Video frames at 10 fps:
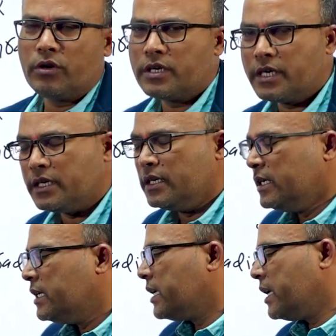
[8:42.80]
already,
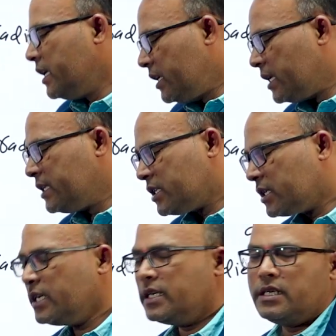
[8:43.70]
current
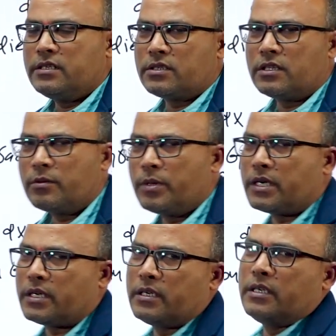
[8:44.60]
density is nothing
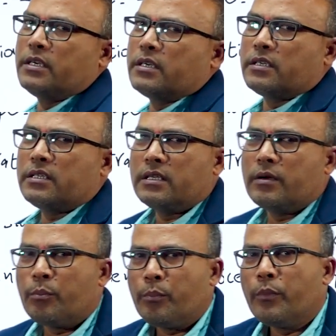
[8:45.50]
but a
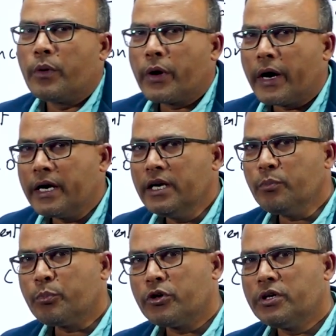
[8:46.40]

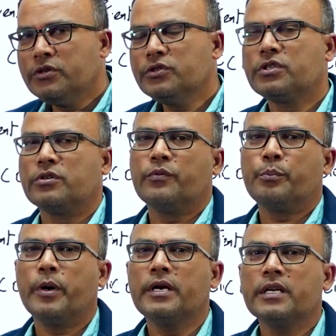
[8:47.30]
current produced
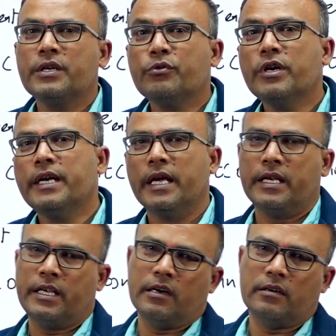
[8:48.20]
per unit
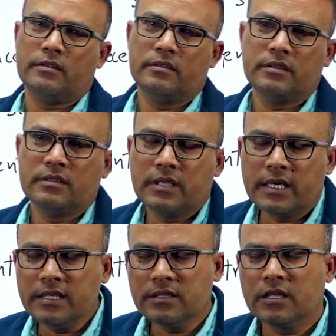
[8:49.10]
area.
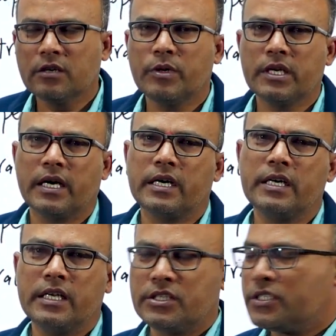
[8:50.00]
That is nothing but
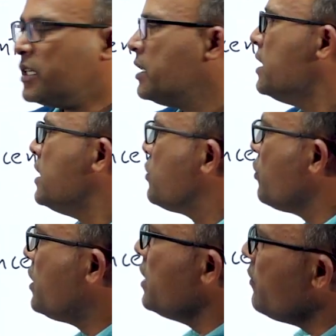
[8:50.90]
current density. So
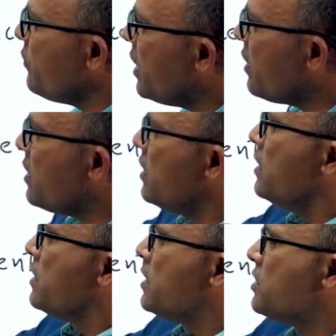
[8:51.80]
here we are
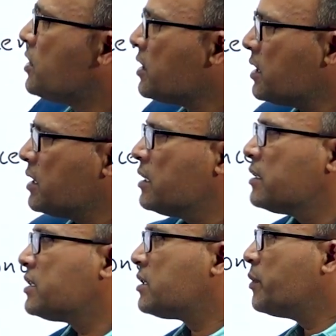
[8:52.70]
constructing the
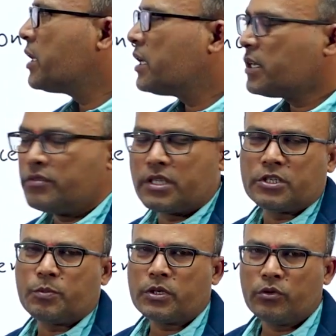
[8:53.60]
semiconductor with
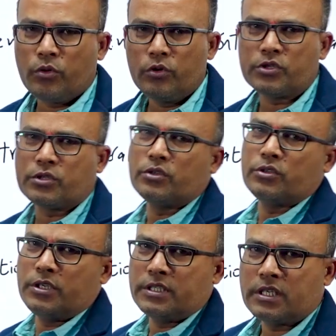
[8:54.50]
respect to holes.
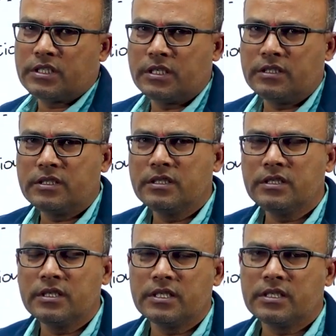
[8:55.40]
So since
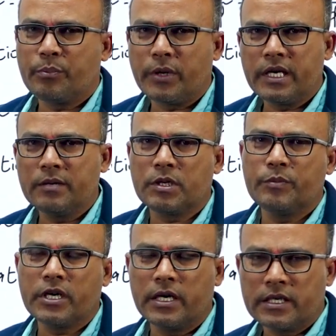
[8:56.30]
it is a p-type
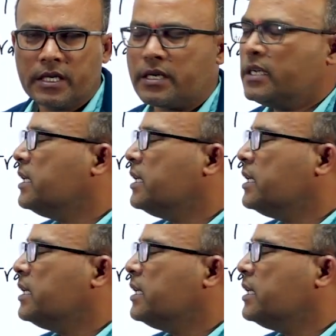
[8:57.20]
semiconductor,